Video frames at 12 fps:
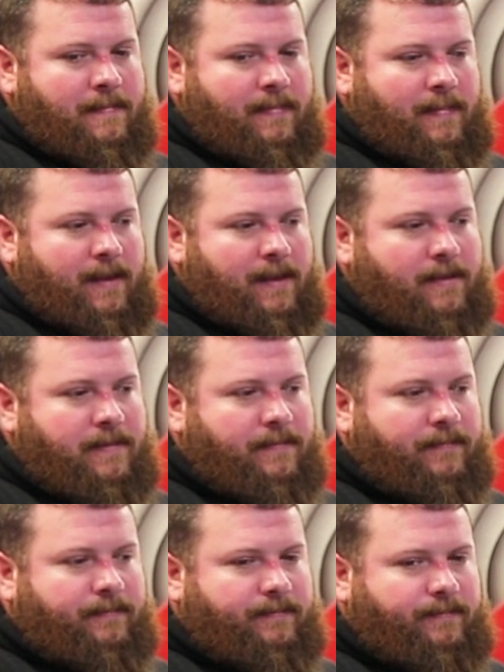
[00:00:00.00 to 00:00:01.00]

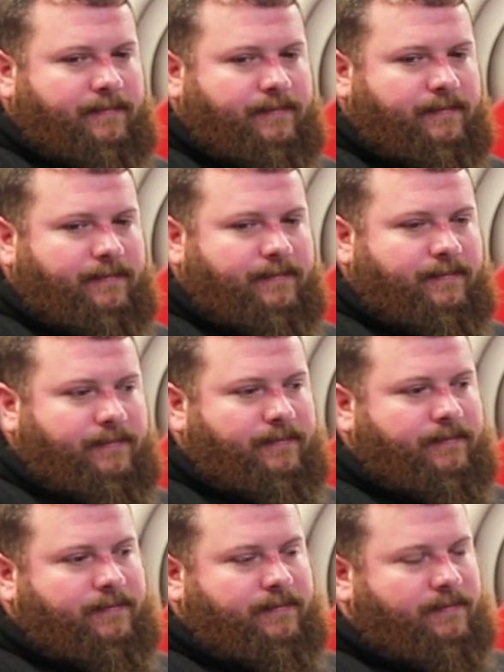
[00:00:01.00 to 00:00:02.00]

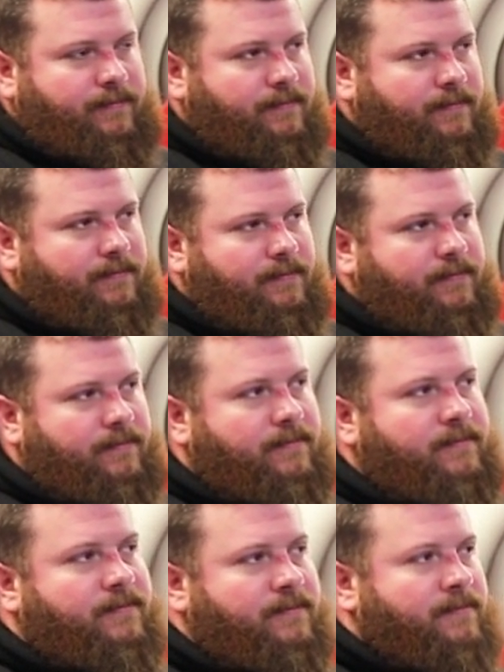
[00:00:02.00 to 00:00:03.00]

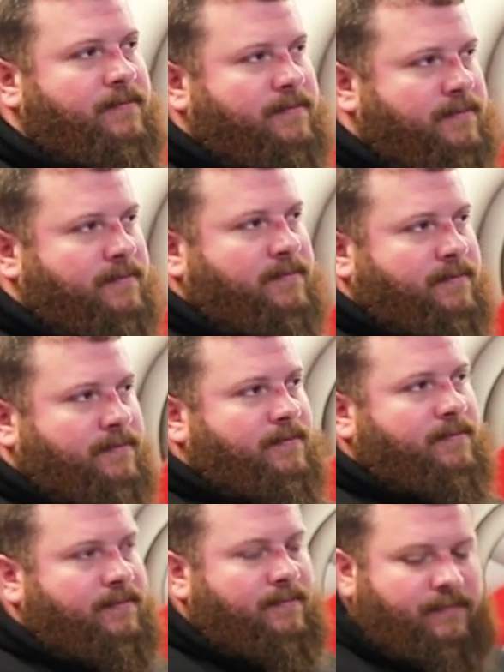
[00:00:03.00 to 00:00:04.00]

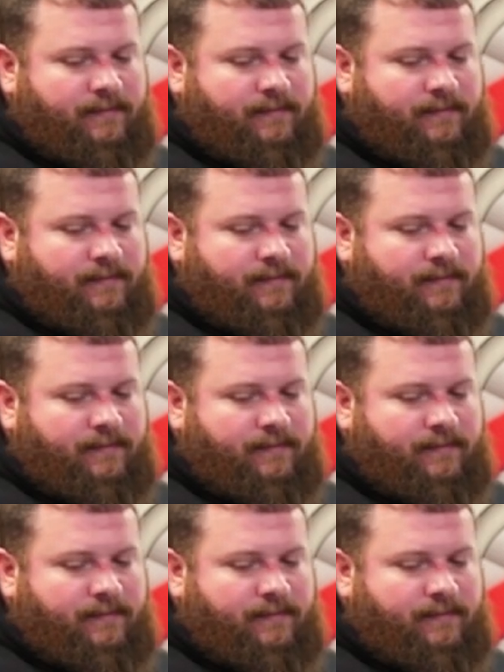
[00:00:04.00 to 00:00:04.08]
No words are spoken by the person on screen.